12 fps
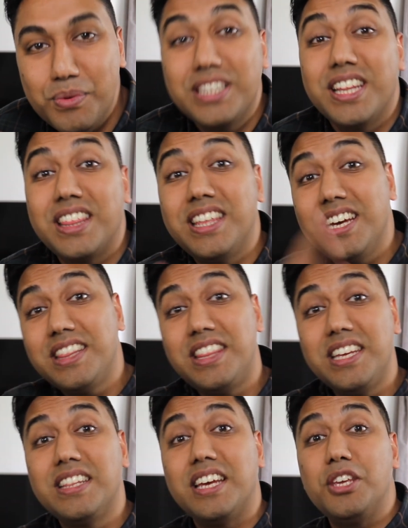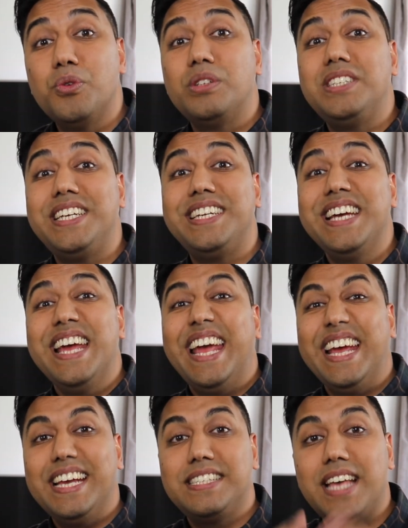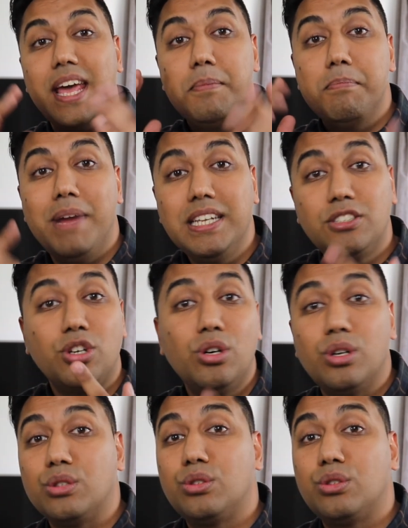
Well, the third thing that you will need is a mentor,